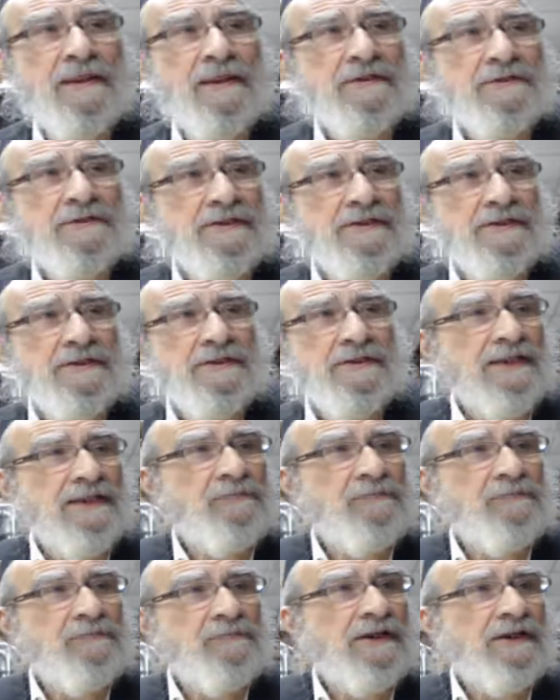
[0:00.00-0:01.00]
Seeing a
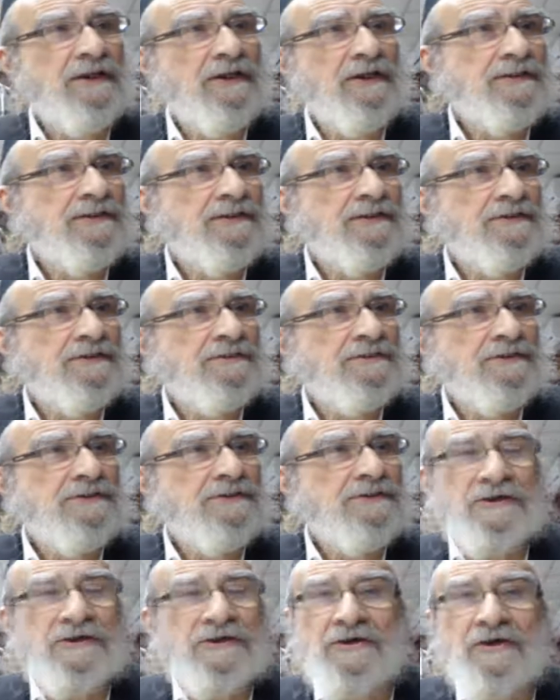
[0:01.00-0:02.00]
table in context,
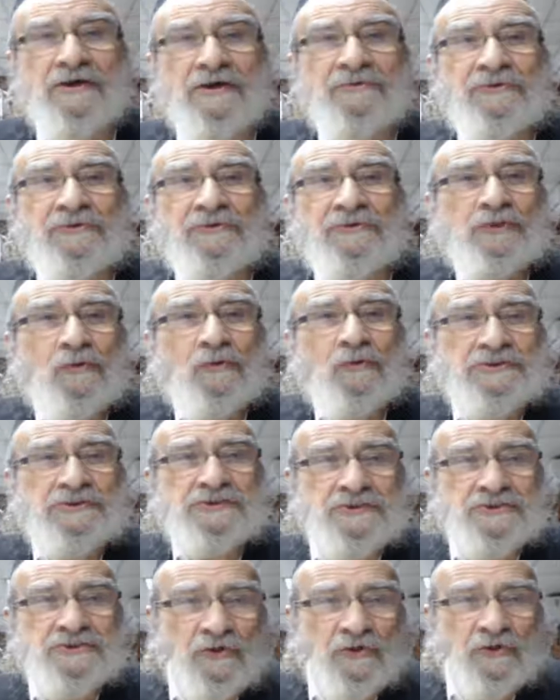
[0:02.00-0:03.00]
these
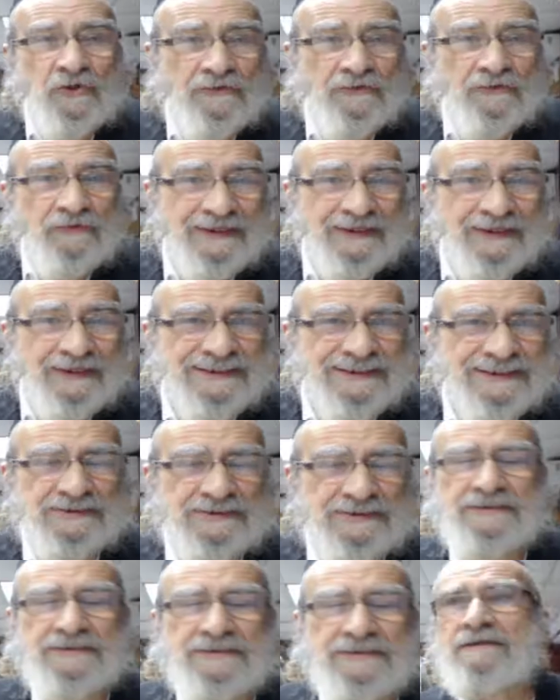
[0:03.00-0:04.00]
questions don't even exist.